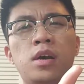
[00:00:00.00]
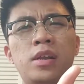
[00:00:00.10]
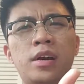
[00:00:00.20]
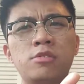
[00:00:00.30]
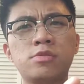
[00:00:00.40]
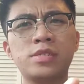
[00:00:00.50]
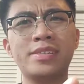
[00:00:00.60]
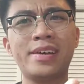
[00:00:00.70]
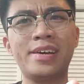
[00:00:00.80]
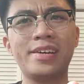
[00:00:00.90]
And I was
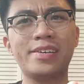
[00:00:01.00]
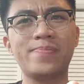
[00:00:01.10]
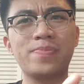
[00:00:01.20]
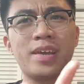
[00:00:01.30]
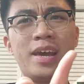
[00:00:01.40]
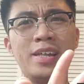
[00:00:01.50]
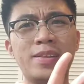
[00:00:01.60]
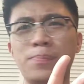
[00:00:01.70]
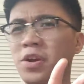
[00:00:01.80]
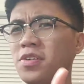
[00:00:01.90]
like,
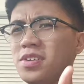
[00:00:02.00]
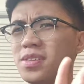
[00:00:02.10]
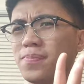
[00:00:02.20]
and apparently